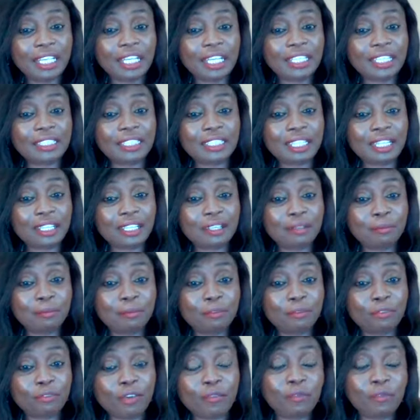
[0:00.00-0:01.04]
and
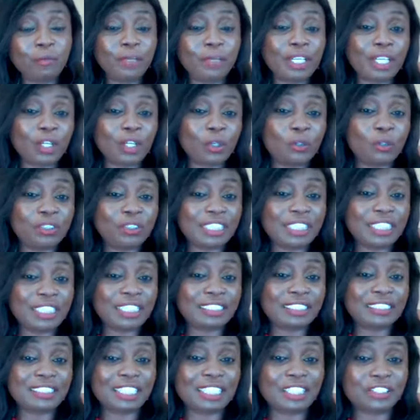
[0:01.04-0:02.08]
um, when we were closing
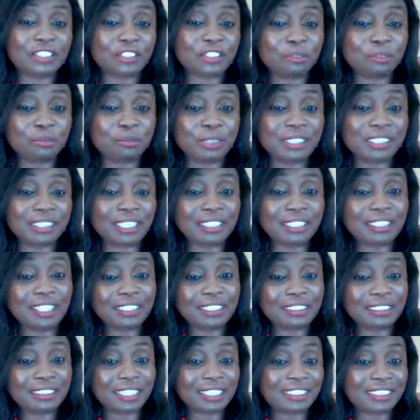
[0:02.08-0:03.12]
he said to me he said
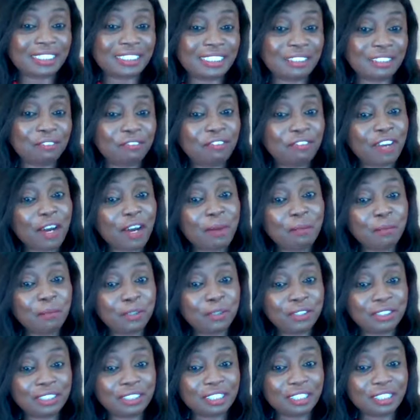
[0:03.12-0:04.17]
nancy i see far
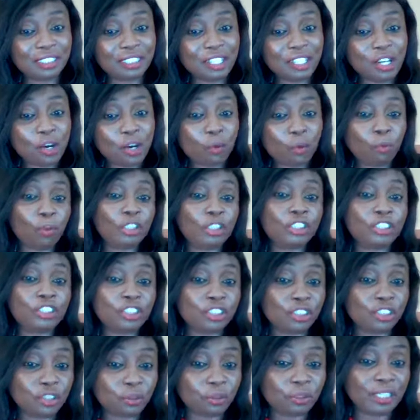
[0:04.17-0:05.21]
more than what
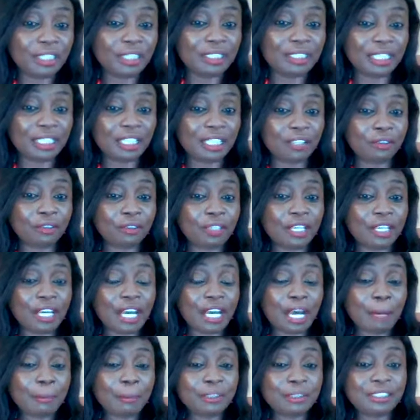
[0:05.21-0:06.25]
you're doing now.
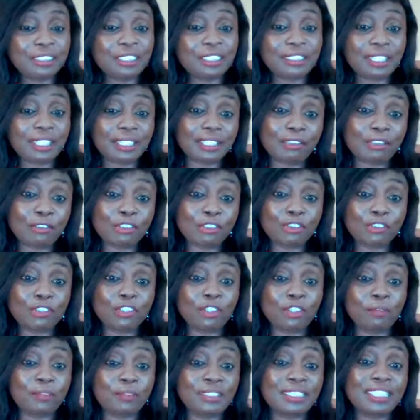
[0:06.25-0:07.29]
I must say that that was
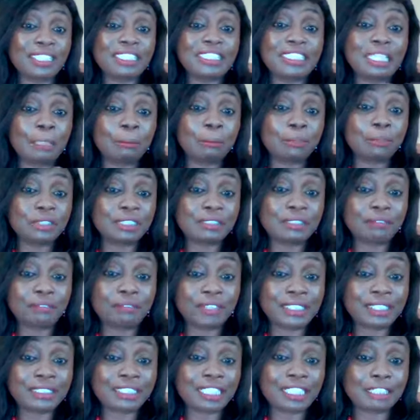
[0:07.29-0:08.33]
one of the things that
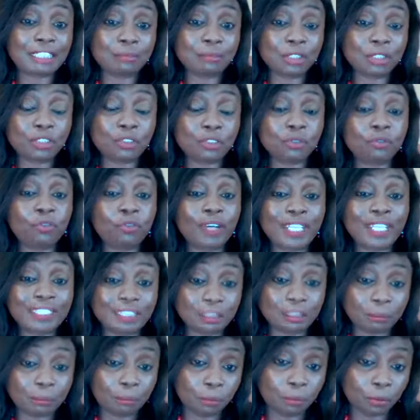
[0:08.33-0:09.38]
motivated me to
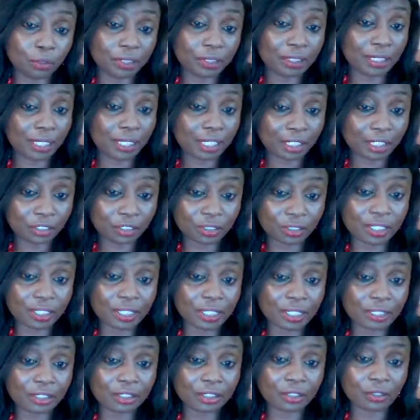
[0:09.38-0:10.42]
write the book, Dear
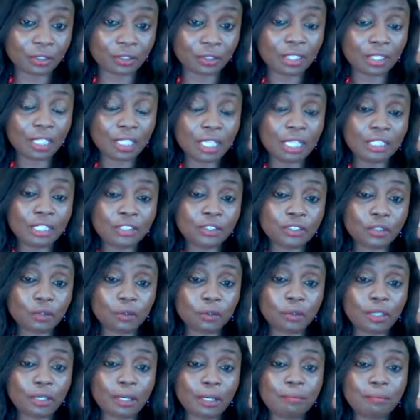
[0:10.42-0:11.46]
Educator.
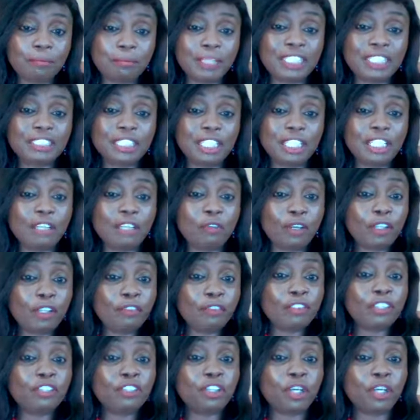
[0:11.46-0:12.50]
So, uh, men, he,
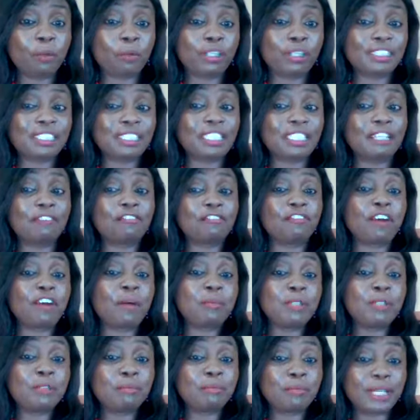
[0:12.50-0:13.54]
even though he wasn't a
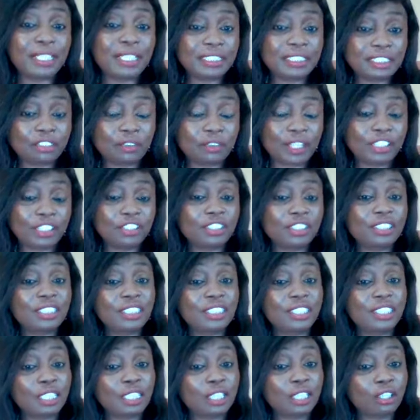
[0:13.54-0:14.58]
formal mentor, I just
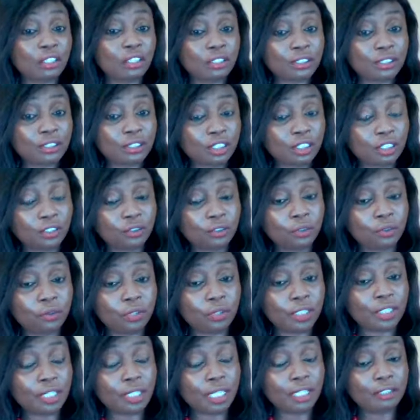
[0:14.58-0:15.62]
did a course, you know,
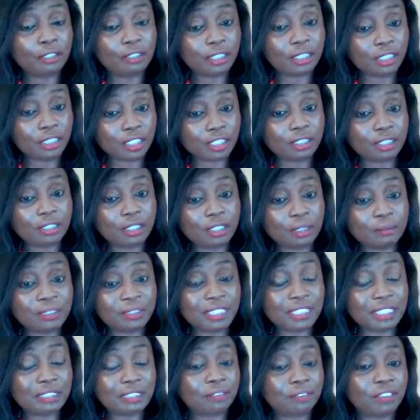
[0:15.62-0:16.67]
I did his um,
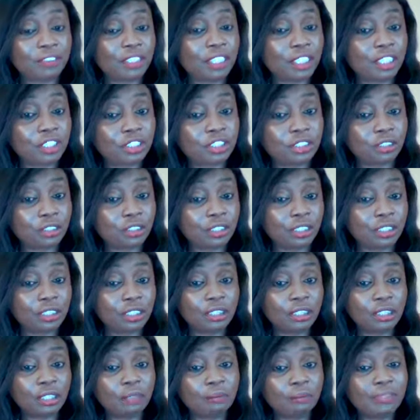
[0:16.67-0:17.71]
certification
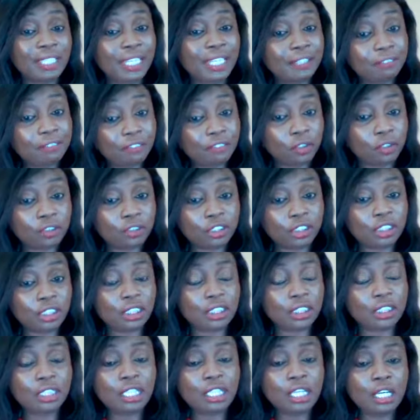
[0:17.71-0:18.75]
in um, life
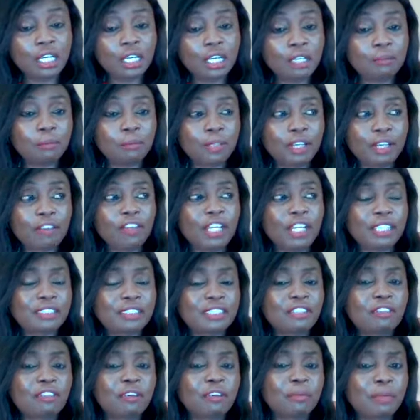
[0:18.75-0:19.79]
coaching. But I
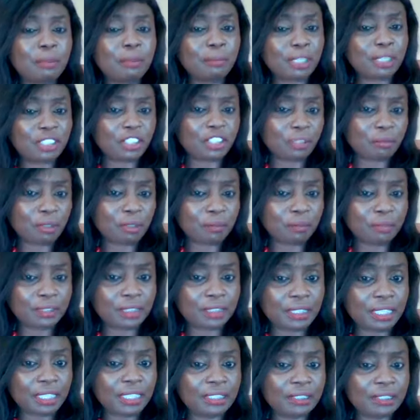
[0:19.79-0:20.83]
still remember some of the
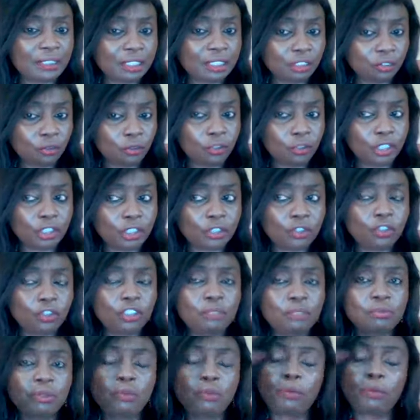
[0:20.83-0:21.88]
things, you know, he
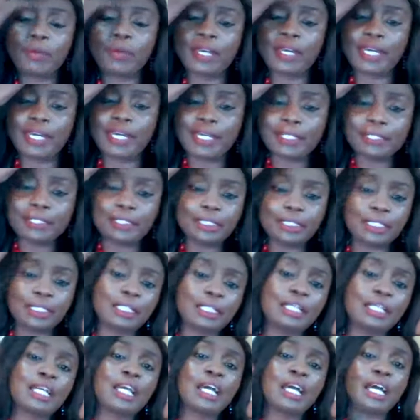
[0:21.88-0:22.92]
told me we were
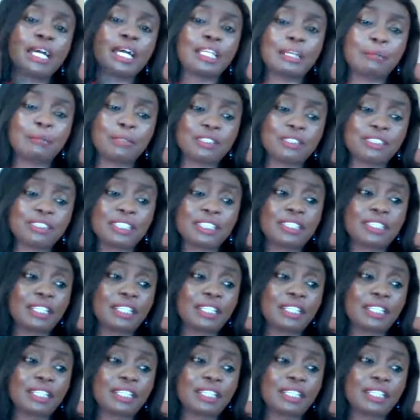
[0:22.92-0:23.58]
ending. And I must say